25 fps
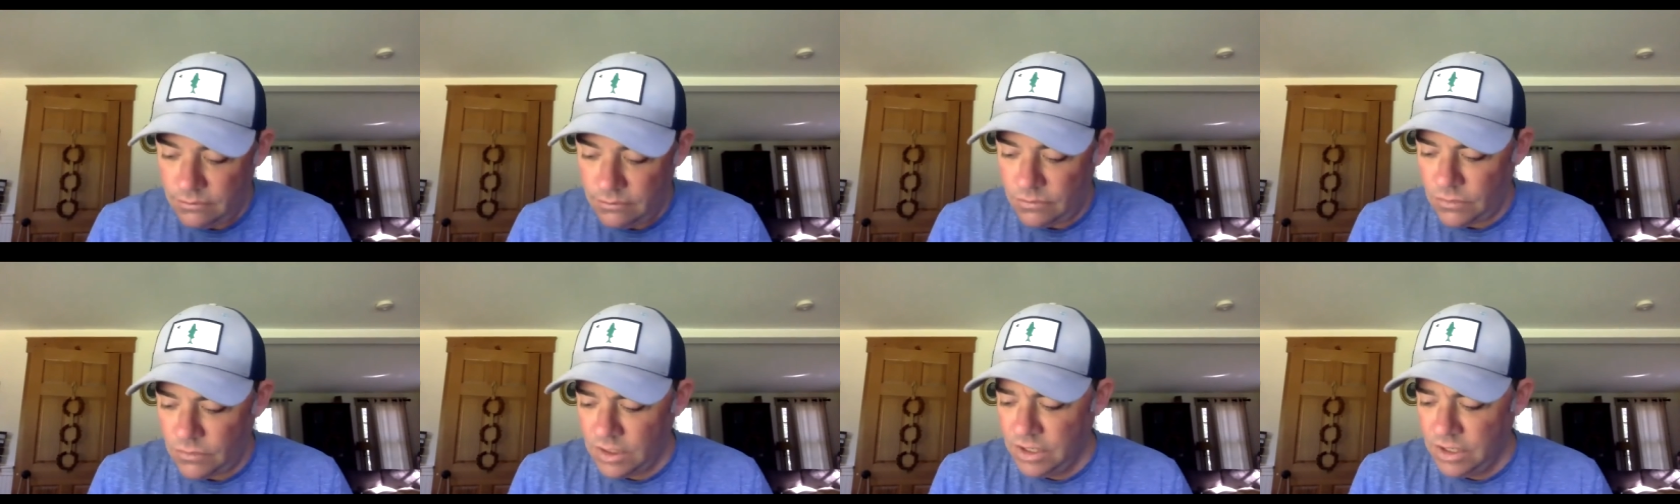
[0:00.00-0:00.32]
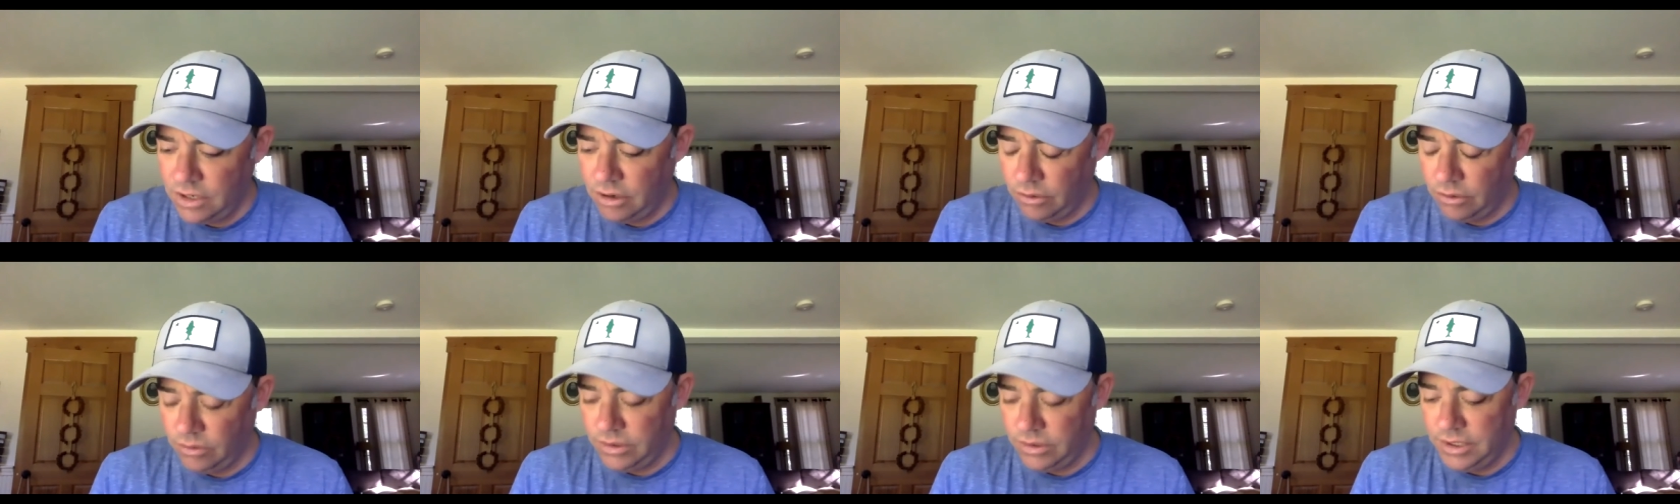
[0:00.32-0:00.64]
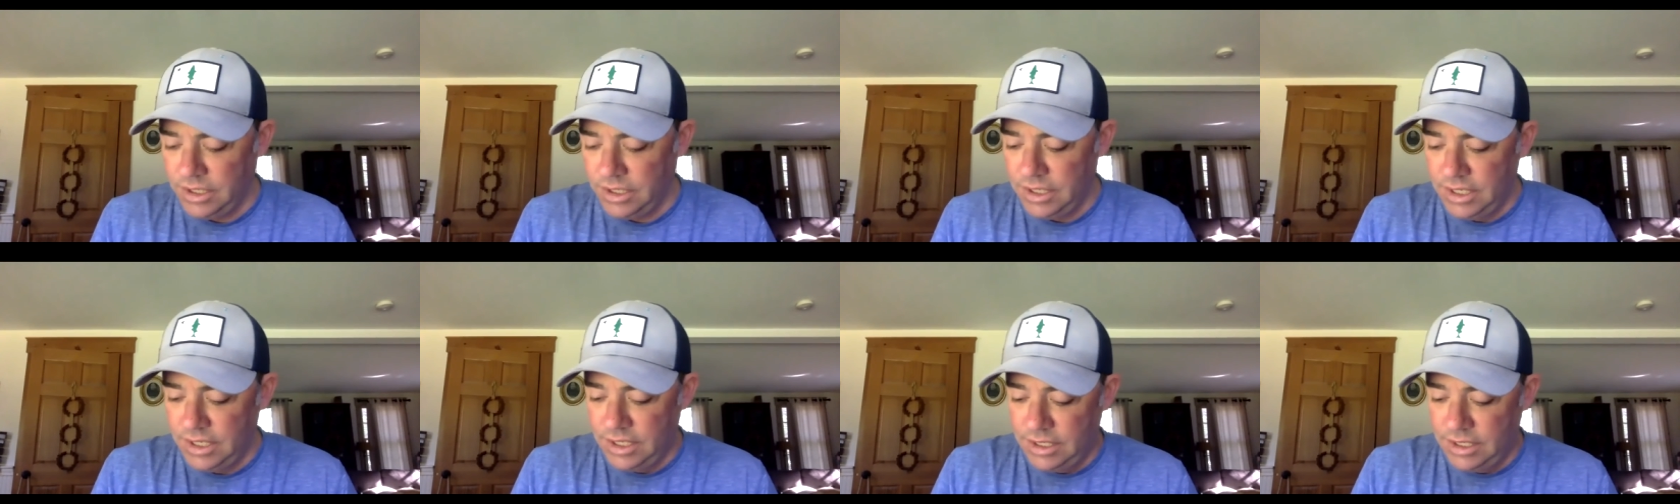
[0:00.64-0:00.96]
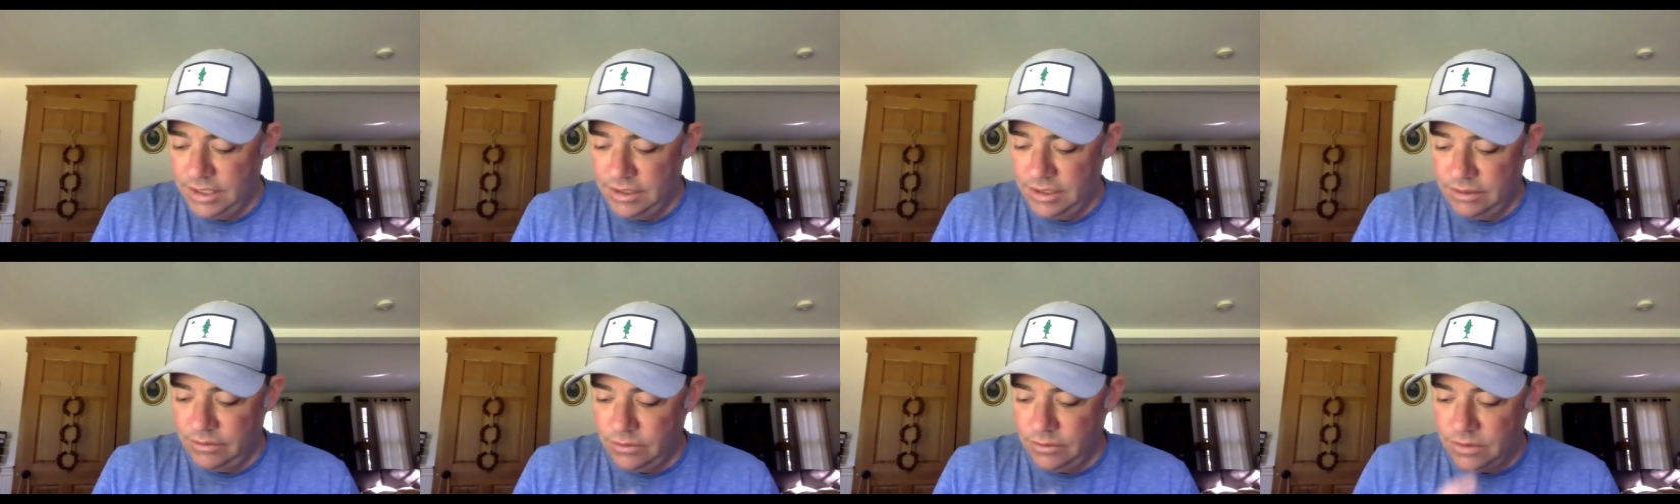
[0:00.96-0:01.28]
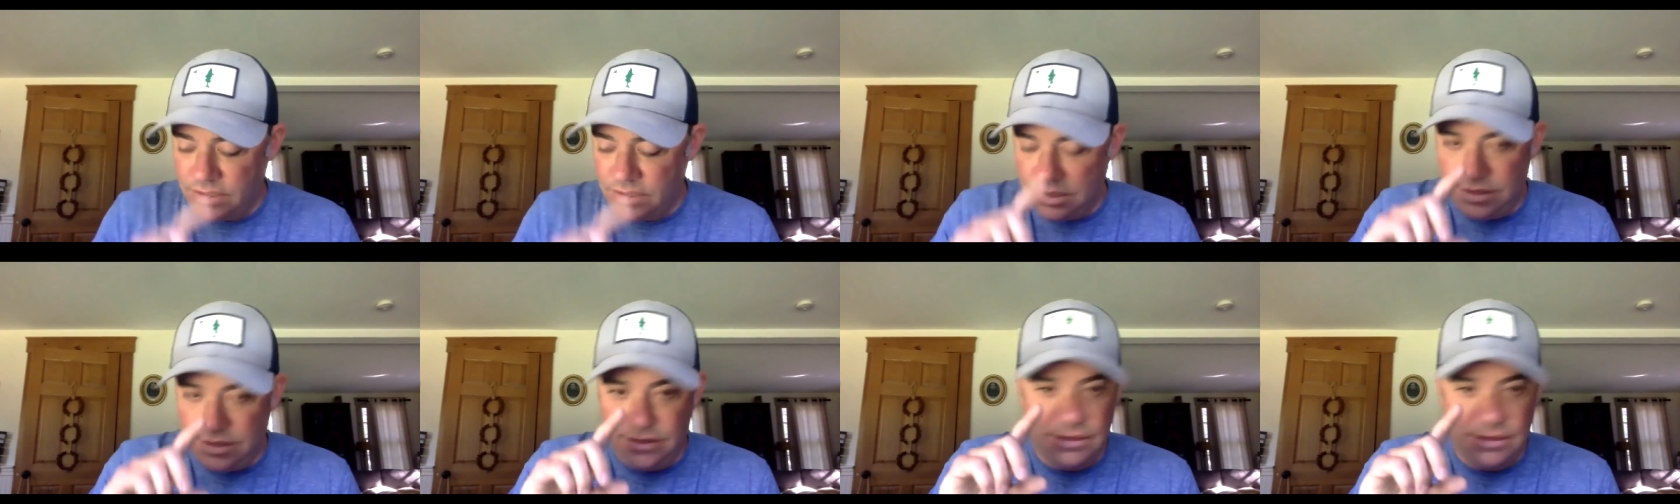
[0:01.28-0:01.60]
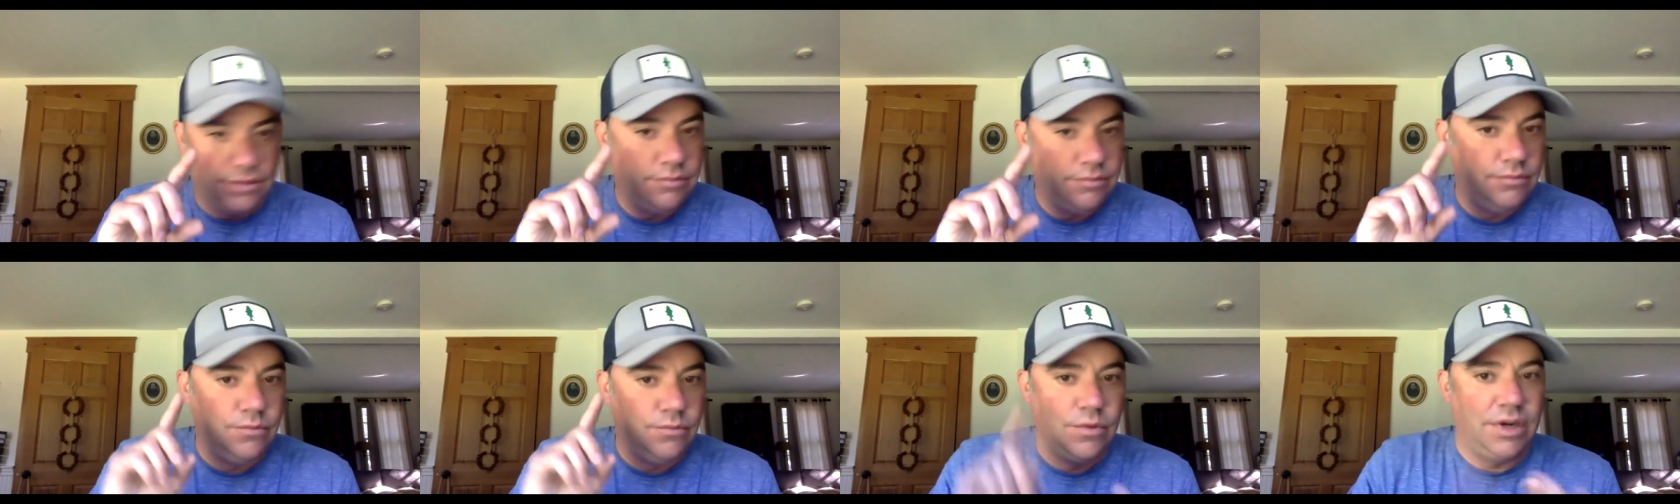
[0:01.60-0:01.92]
you know,
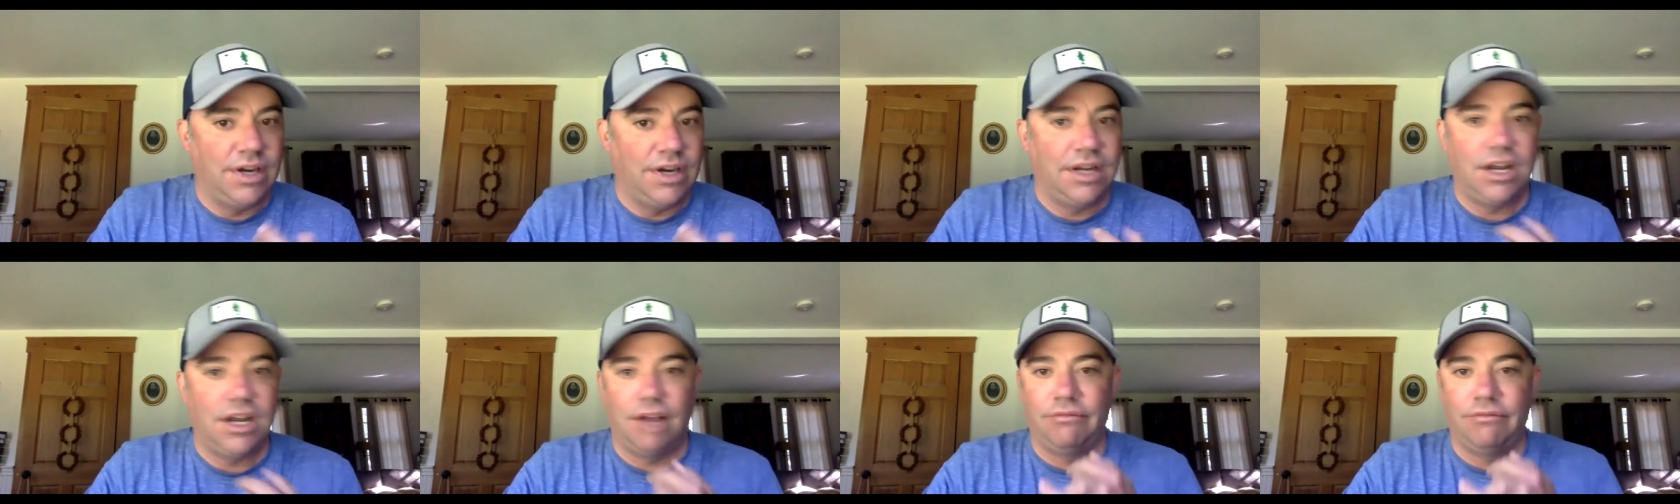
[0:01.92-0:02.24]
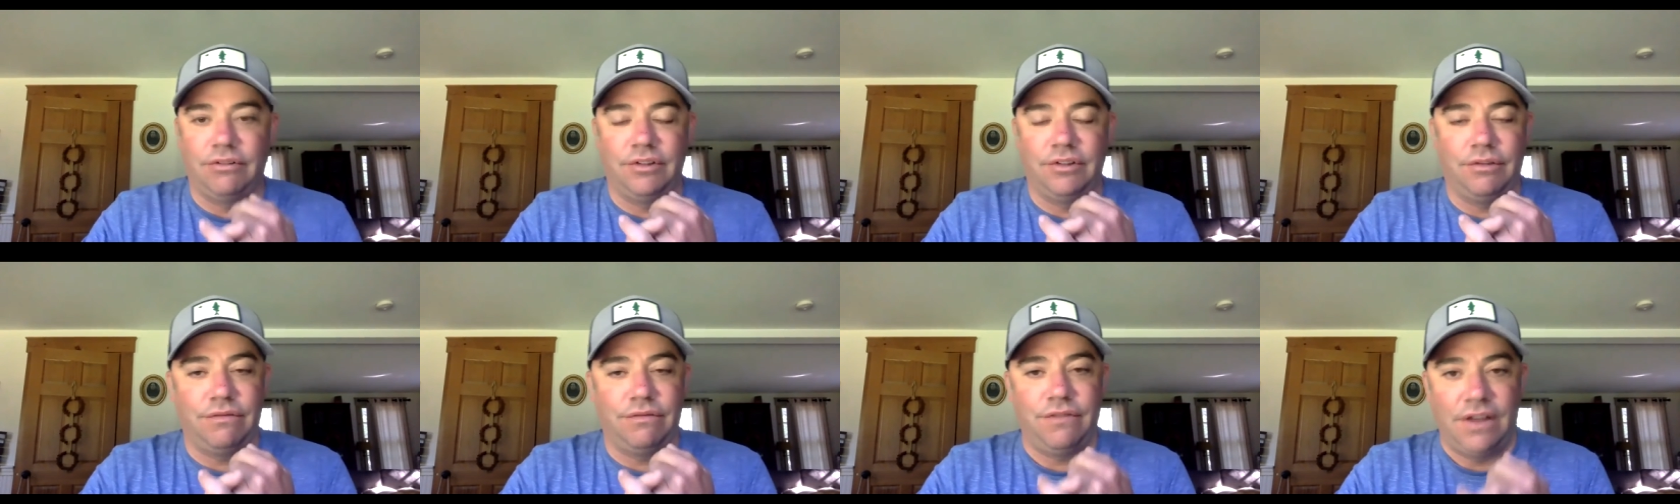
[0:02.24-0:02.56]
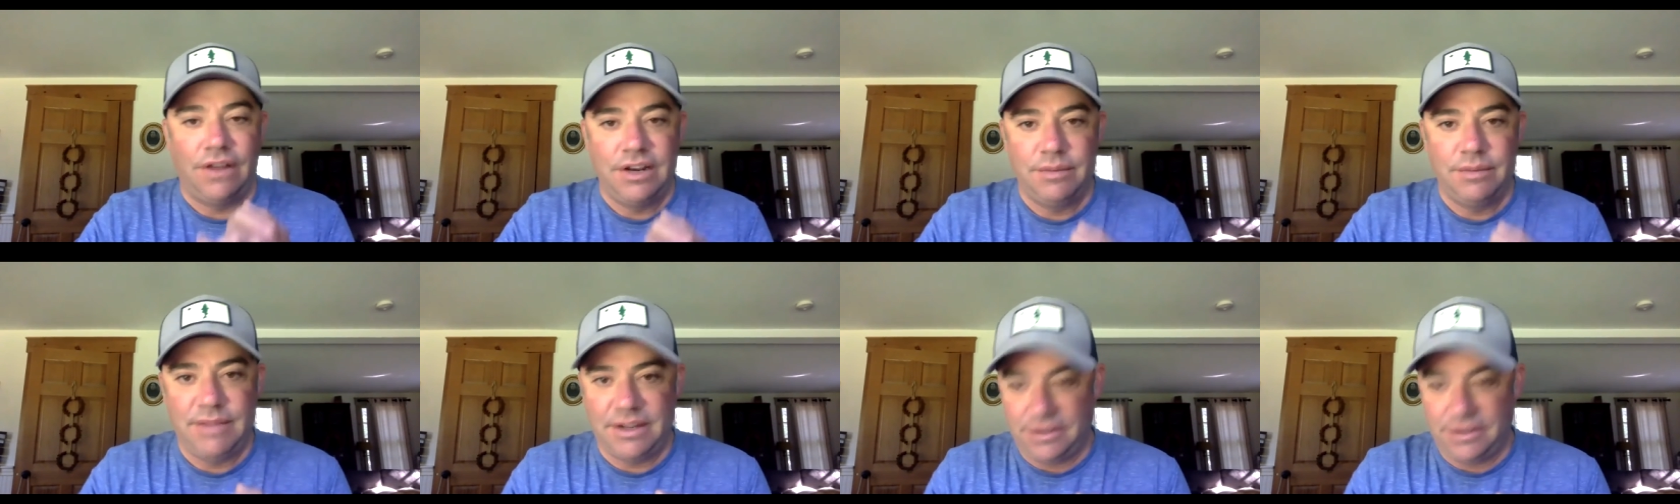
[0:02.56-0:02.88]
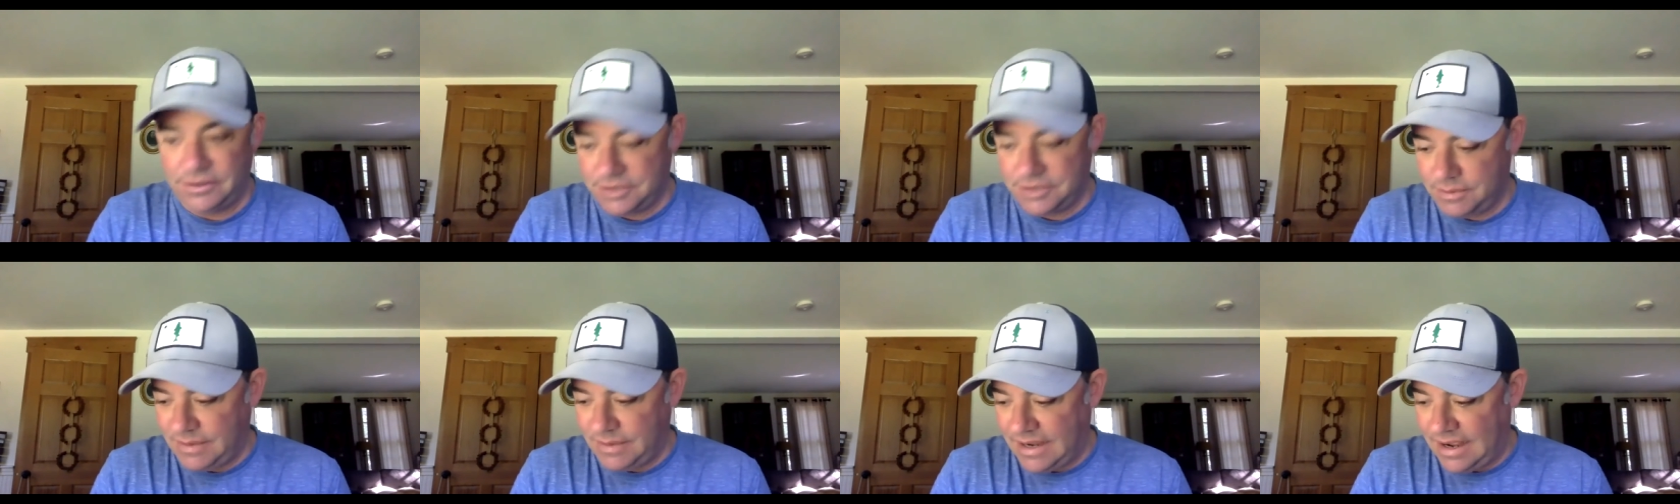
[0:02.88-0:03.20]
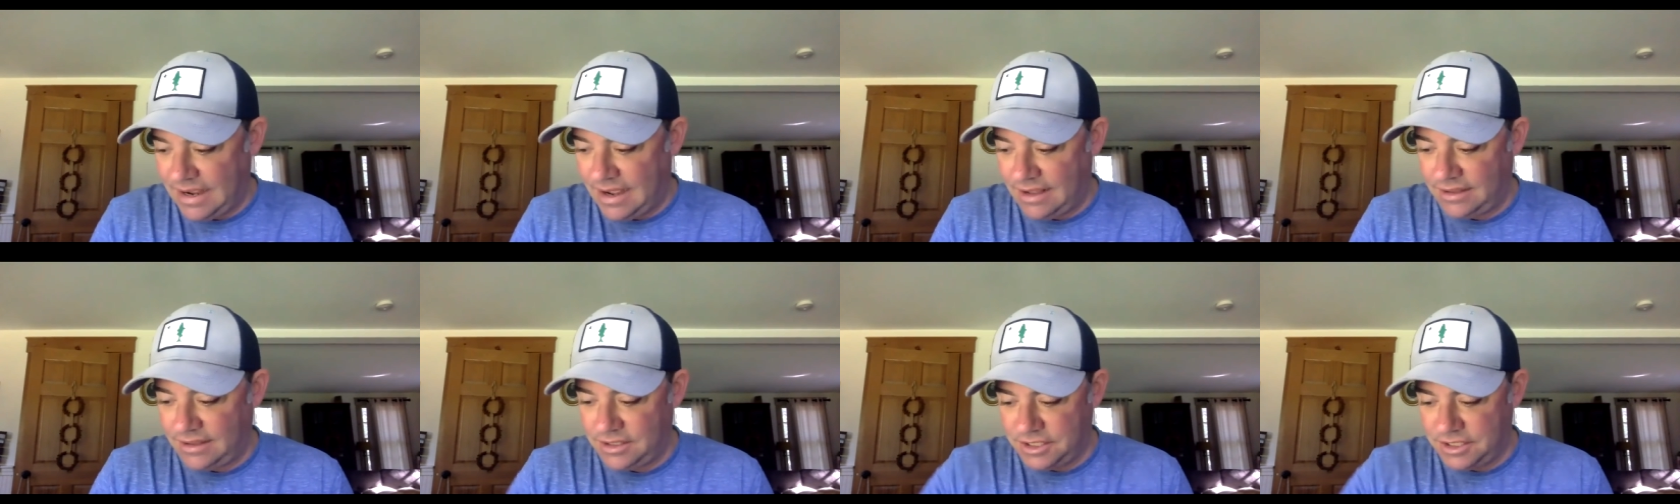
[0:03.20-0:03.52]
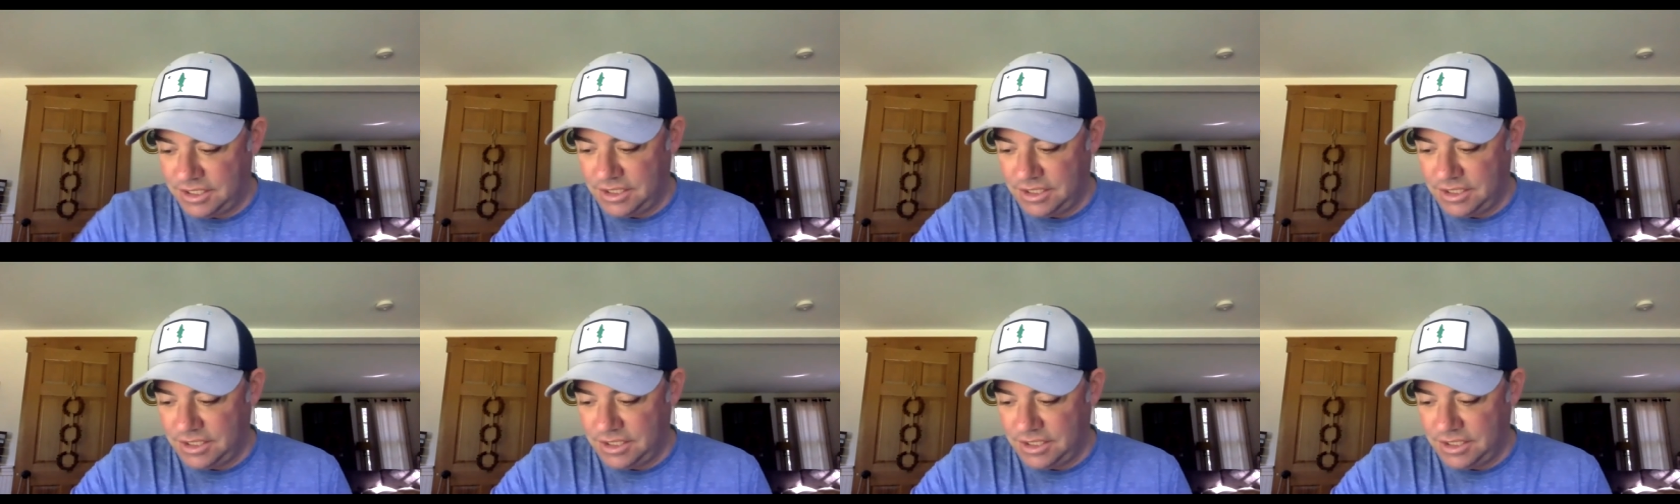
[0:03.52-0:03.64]
we cover the fundamentals of biology,